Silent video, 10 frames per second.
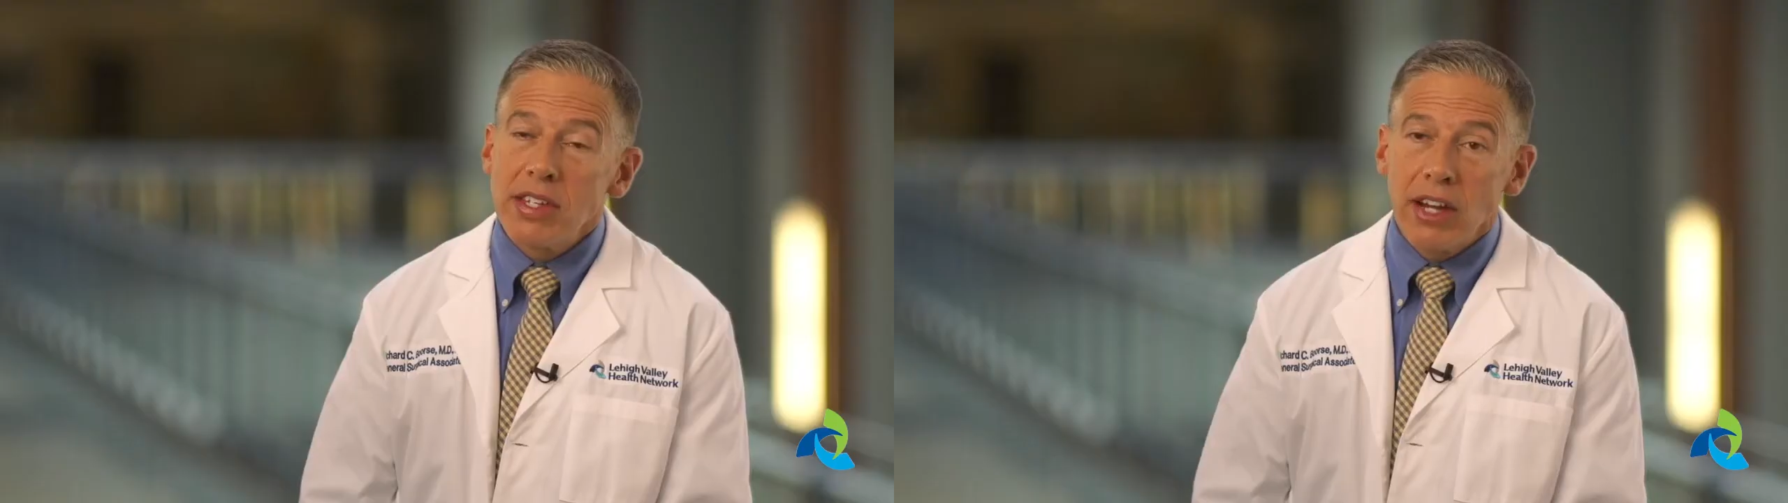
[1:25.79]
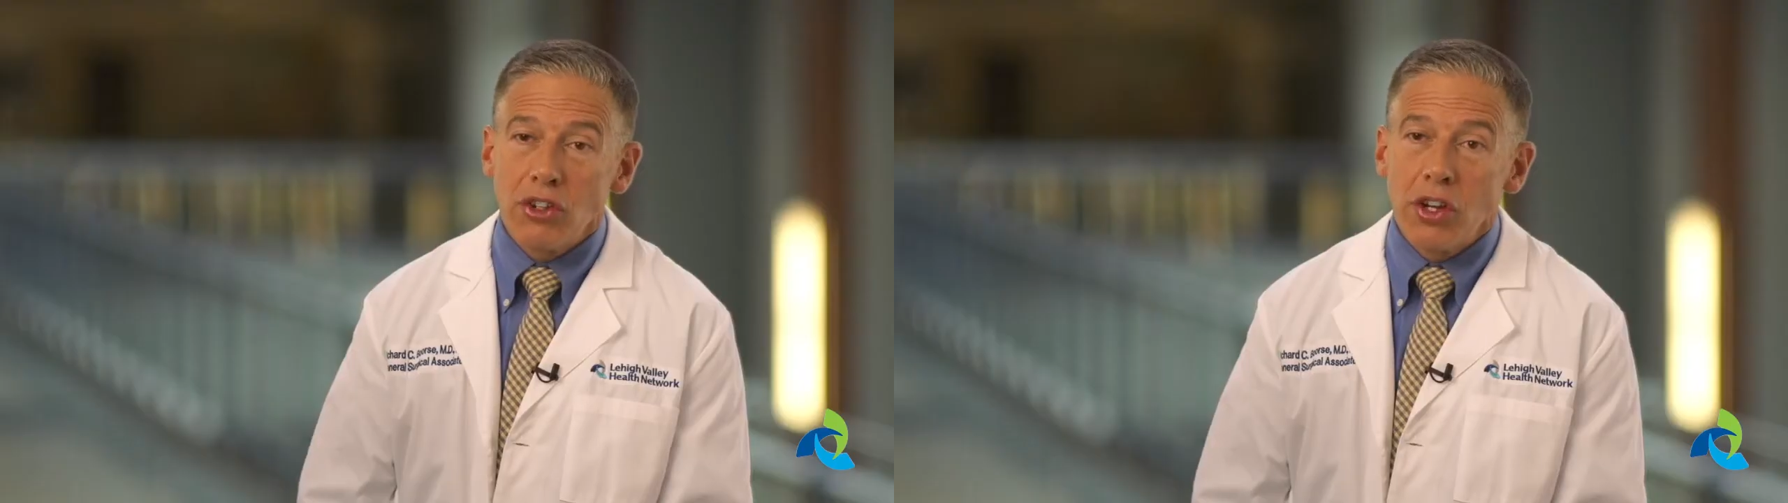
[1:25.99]

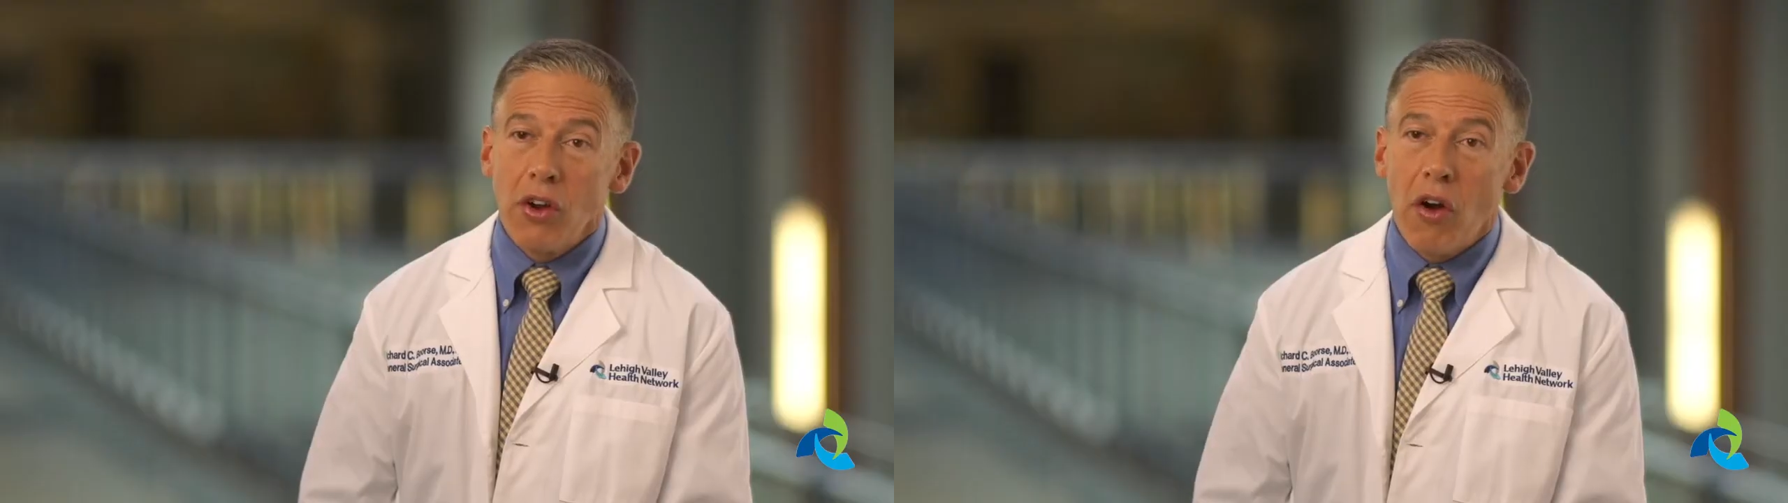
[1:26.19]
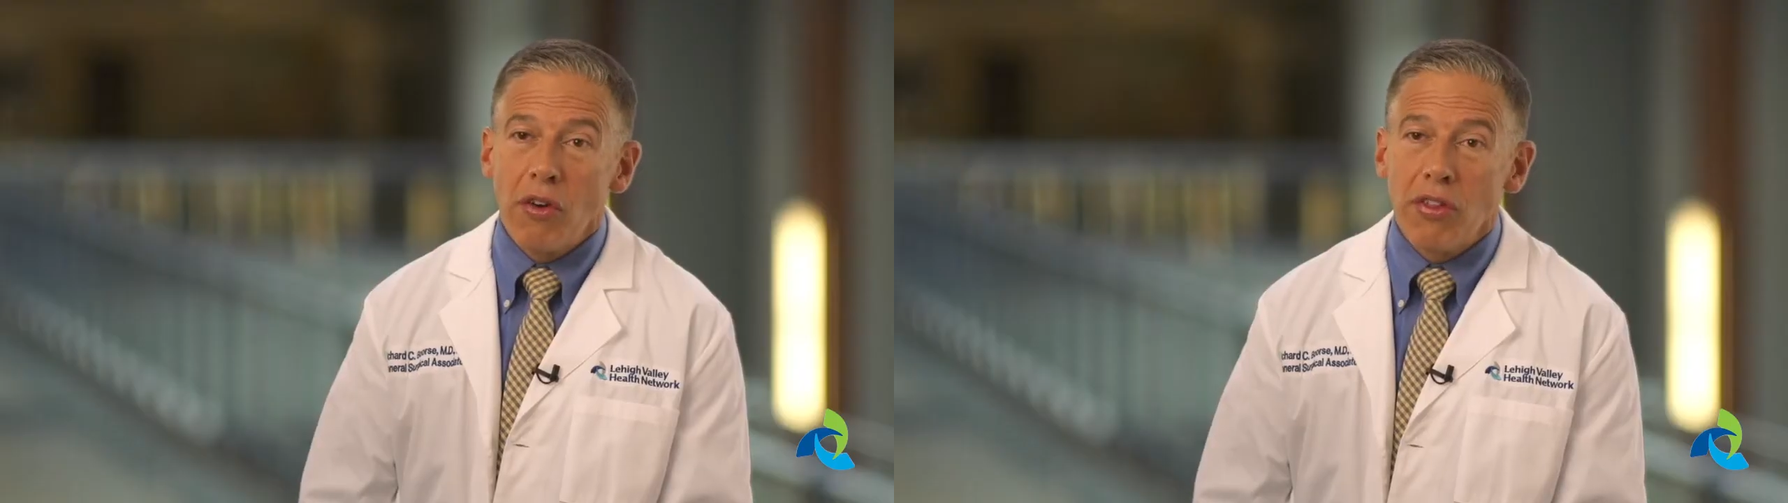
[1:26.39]
is actually
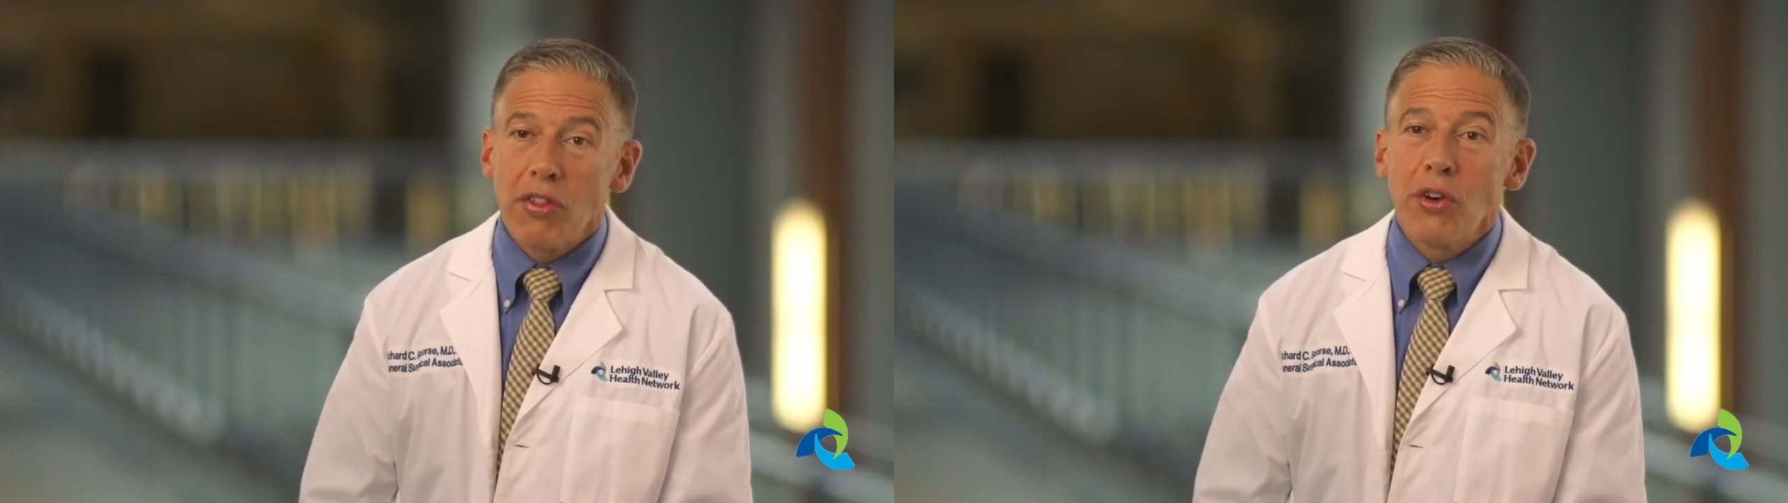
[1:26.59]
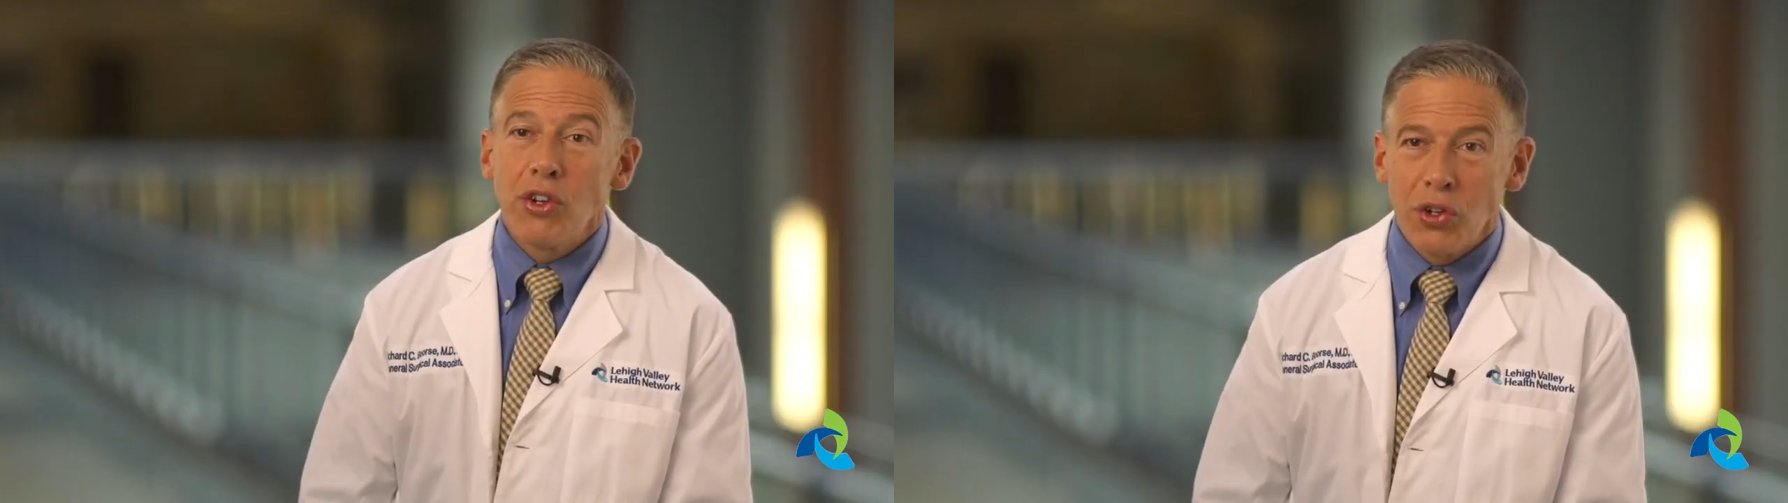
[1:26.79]
our third